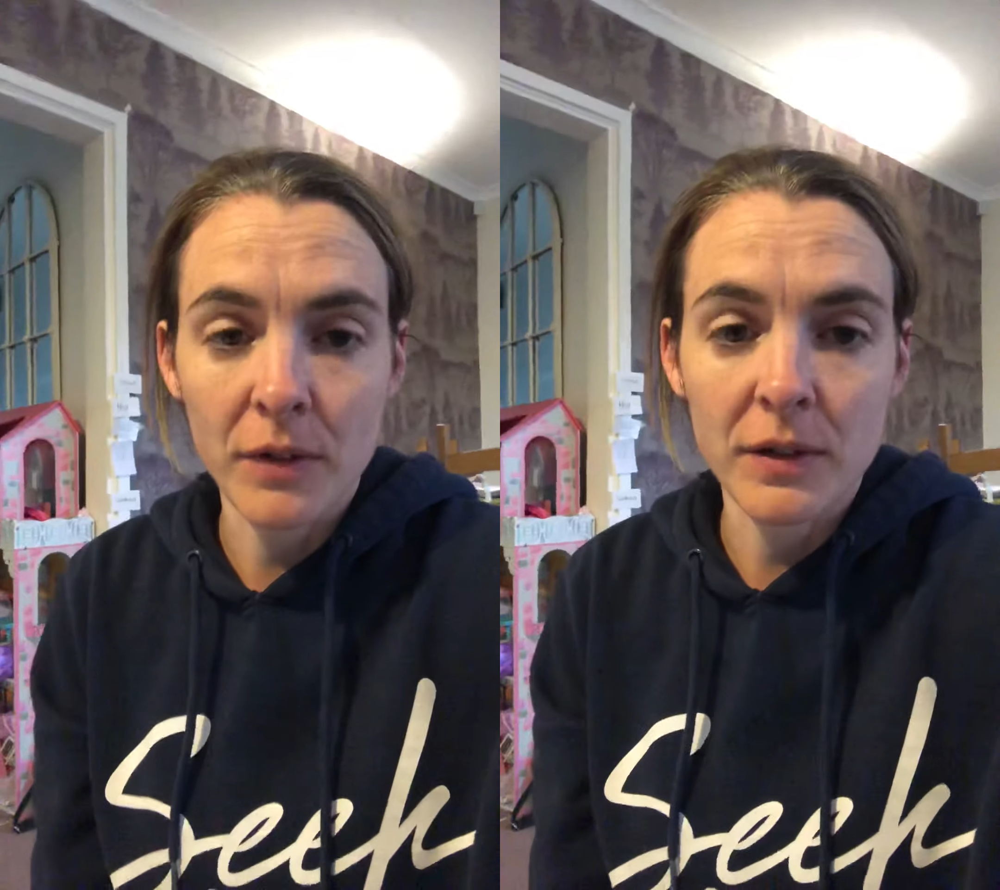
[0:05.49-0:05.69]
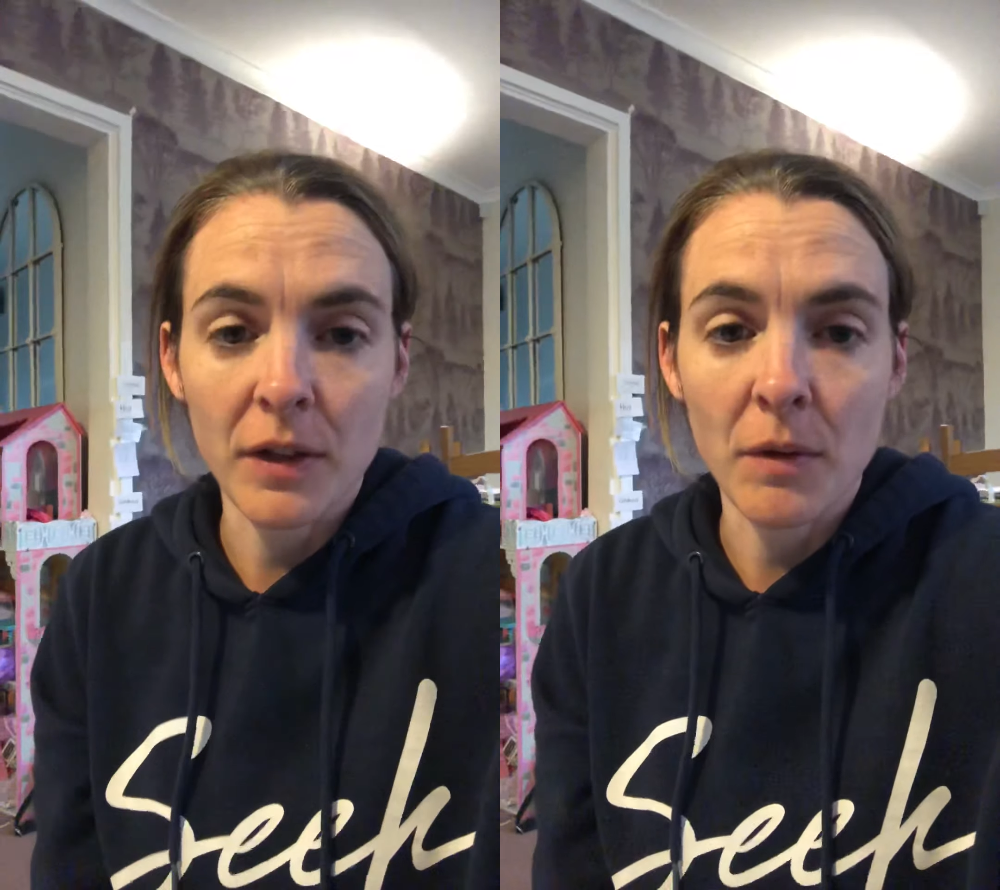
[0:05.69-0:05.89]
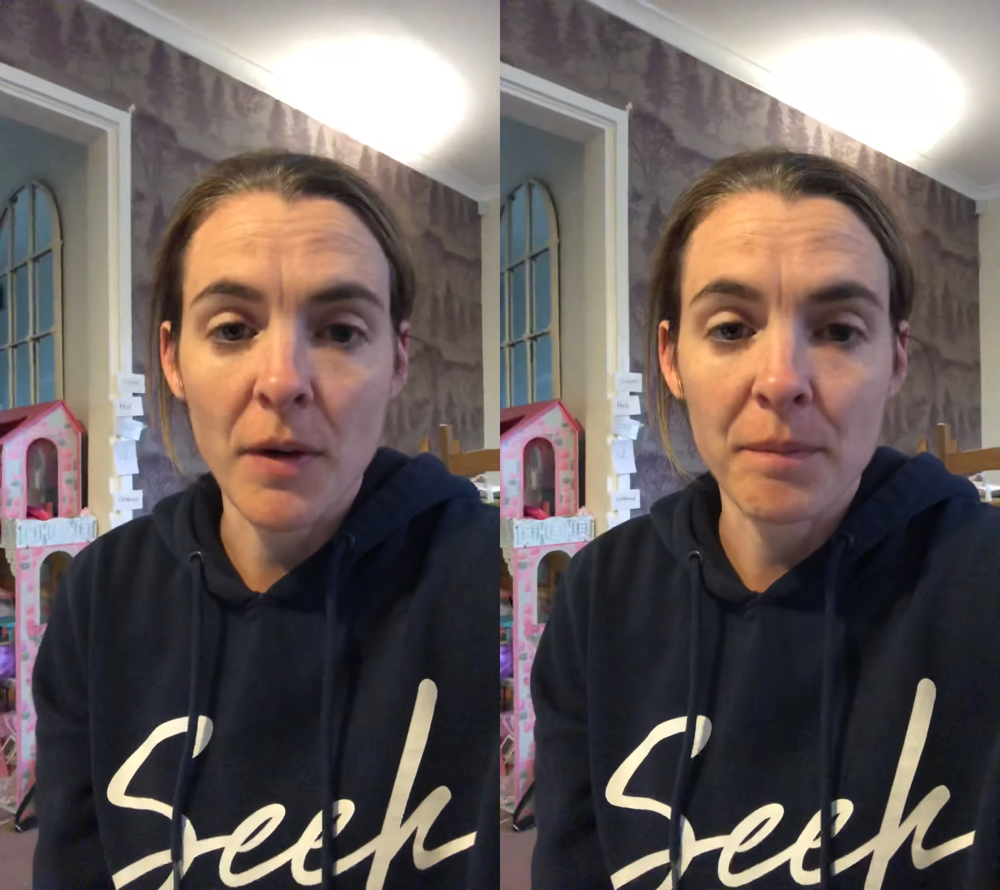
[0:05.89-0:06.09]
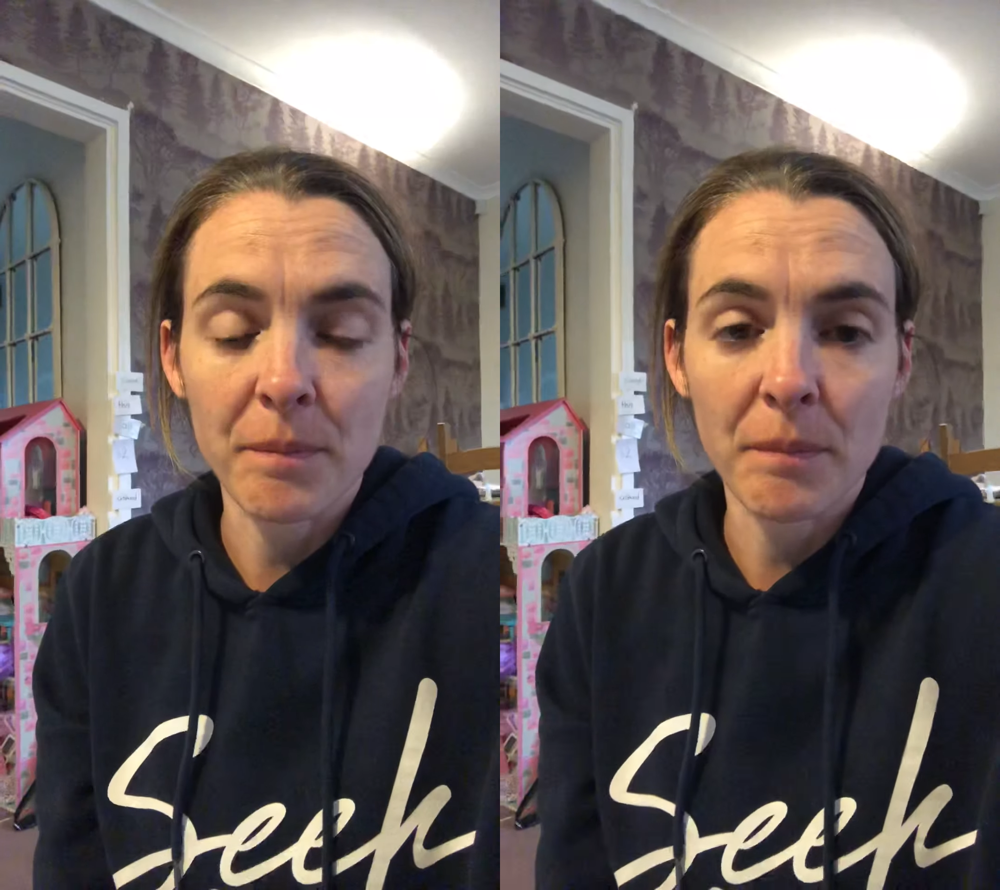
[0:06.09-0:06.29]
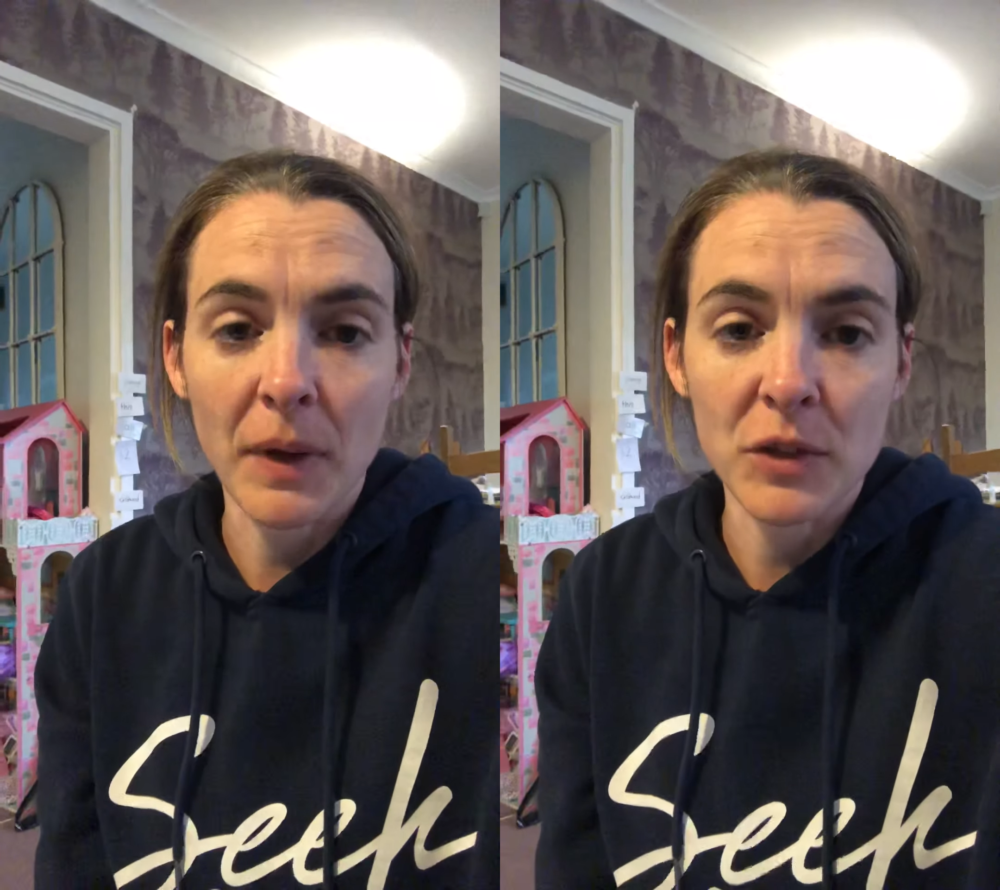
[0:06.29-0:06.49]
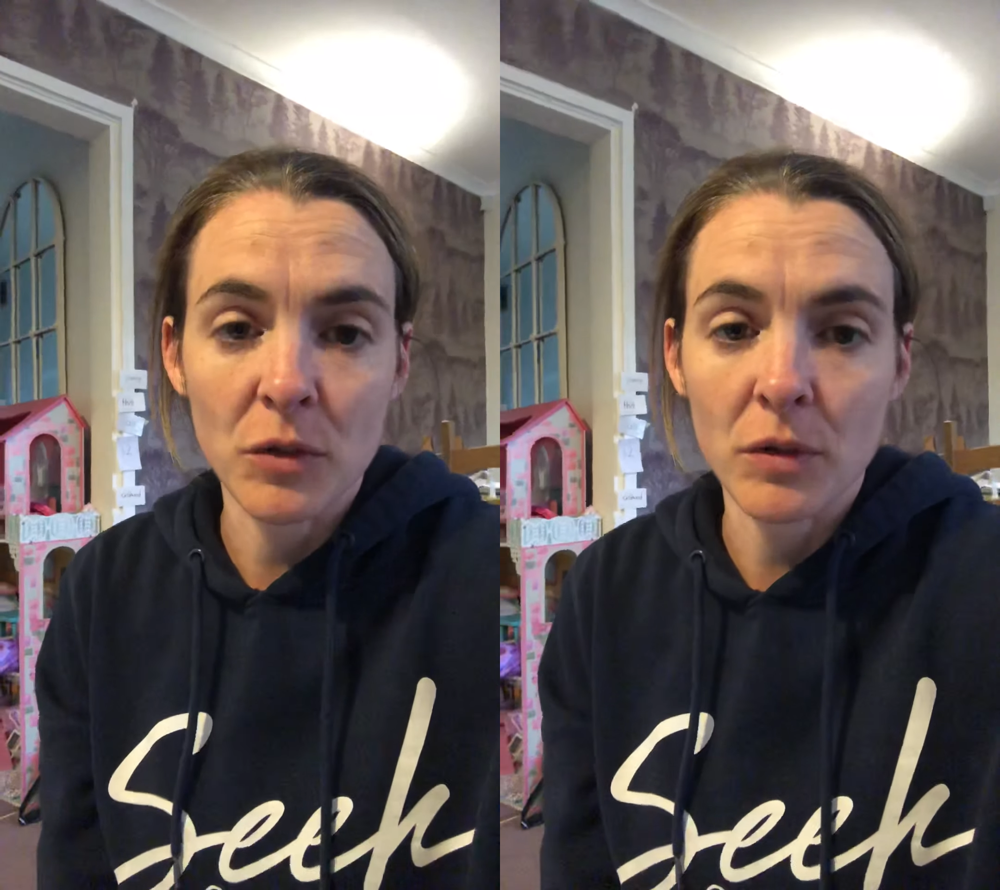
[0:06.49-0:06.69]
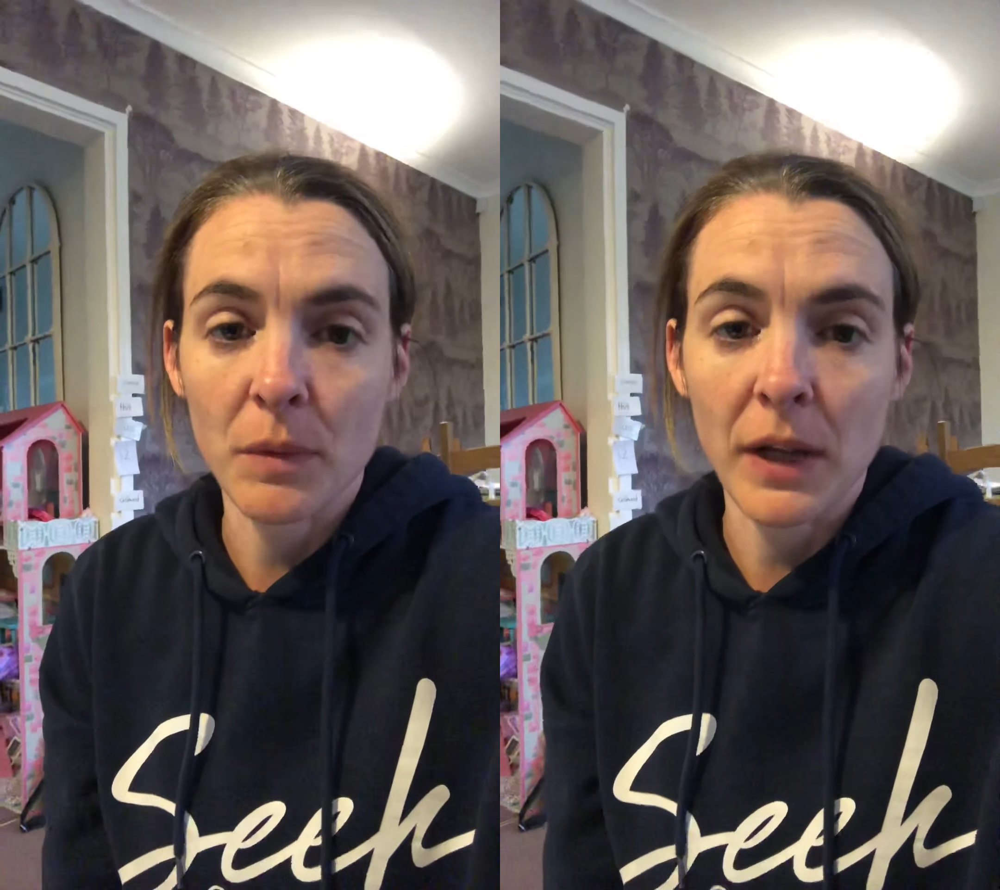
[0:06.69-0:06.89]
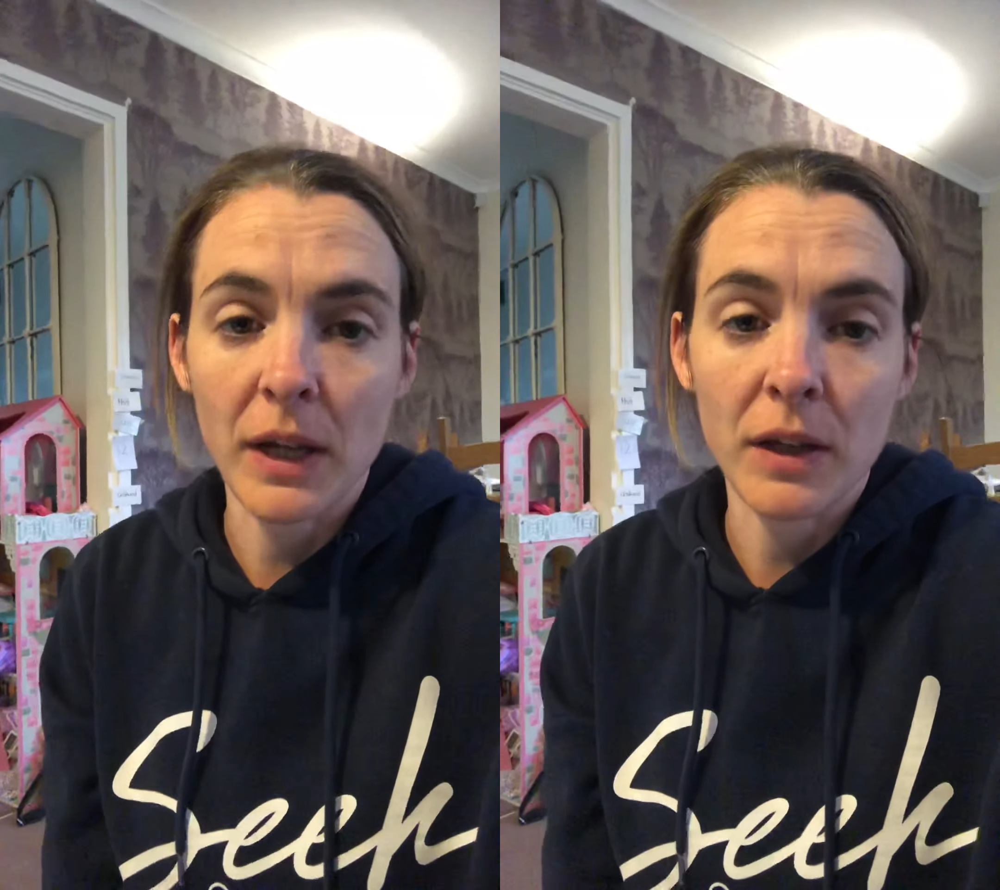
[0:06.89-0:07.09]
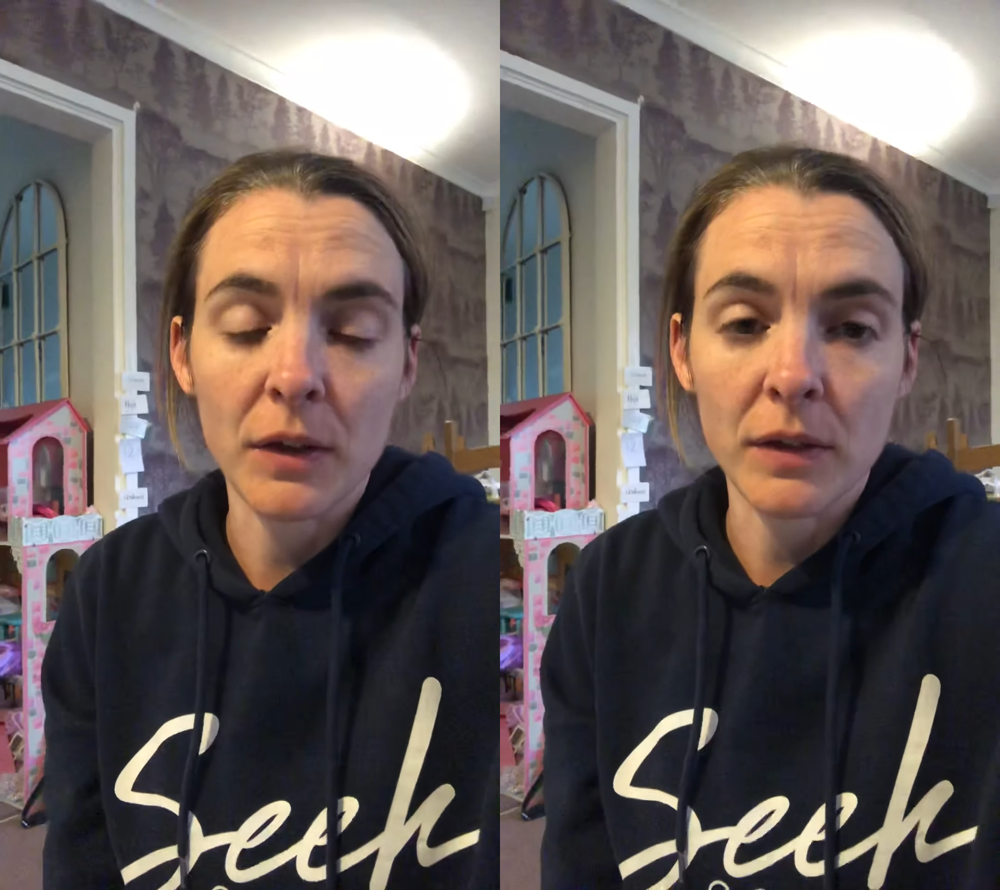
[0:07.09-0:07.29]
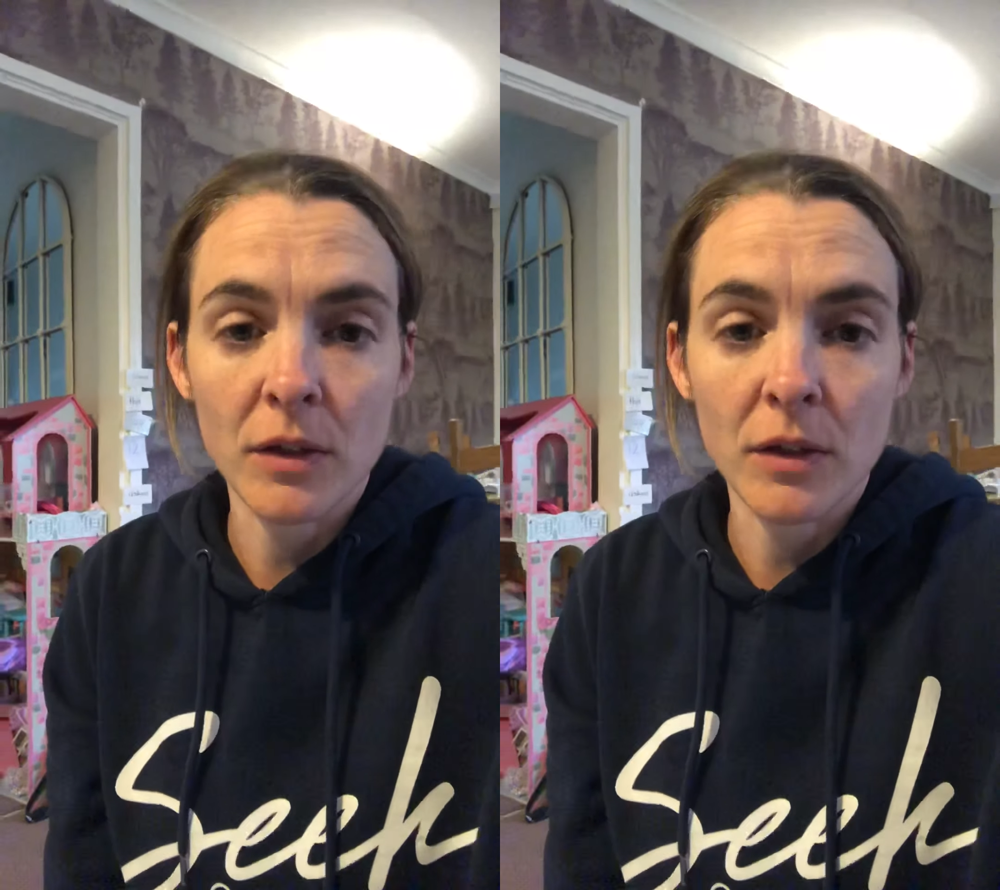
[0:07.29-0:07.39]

to make sure that we're using